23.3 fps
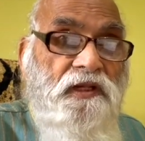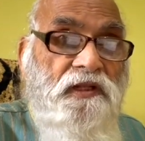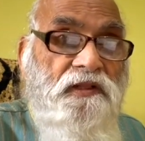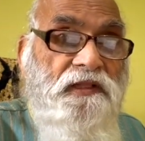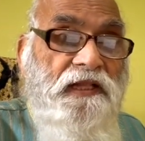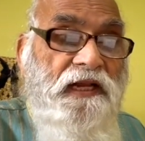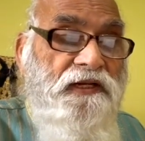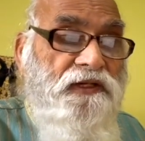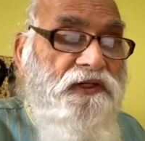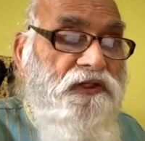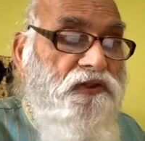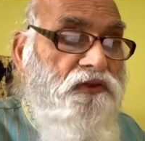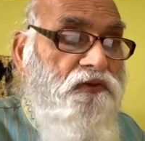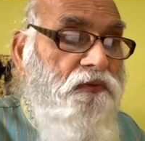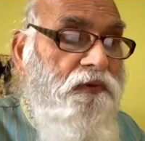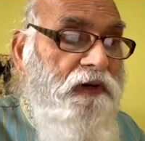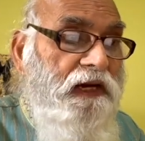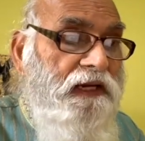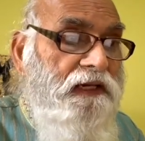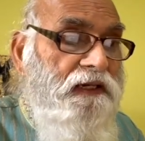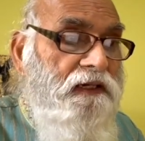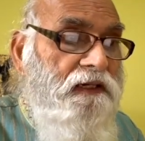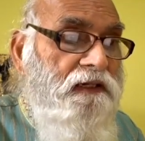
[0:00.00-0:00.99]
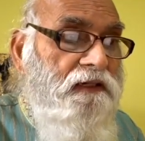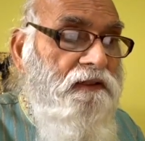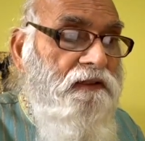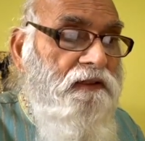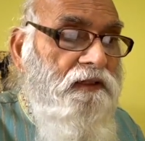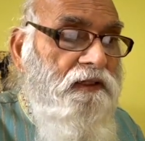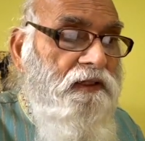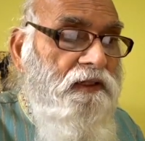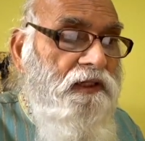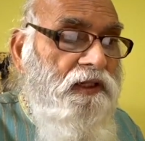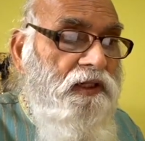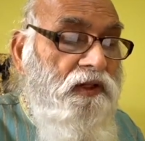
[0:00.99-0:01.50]
That is why
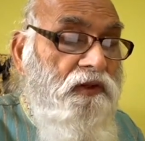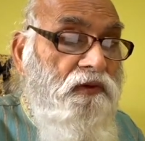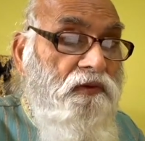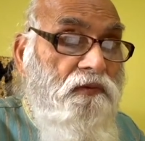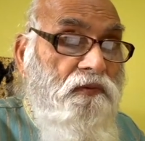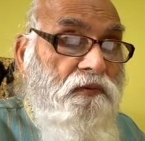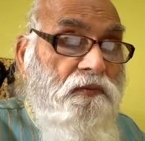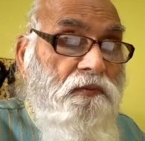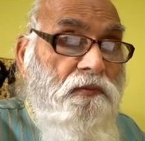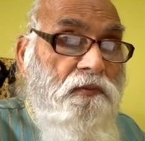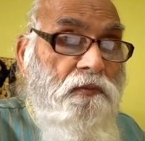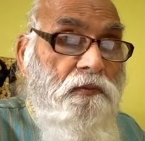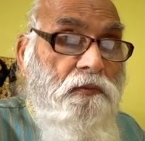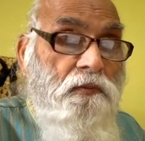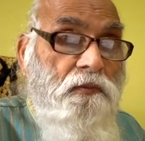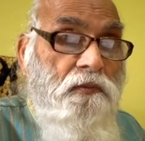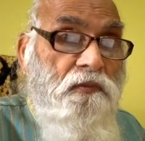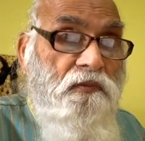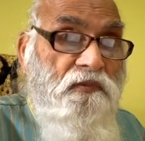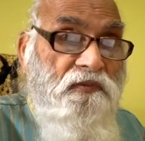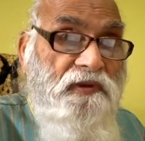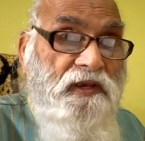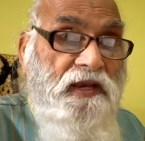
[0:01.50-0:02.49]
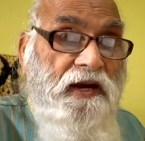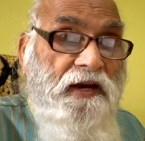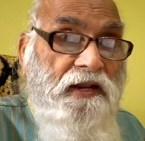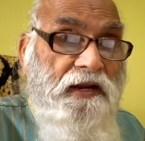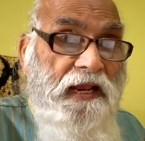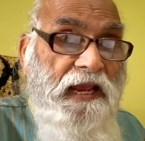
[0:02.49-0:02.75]
we are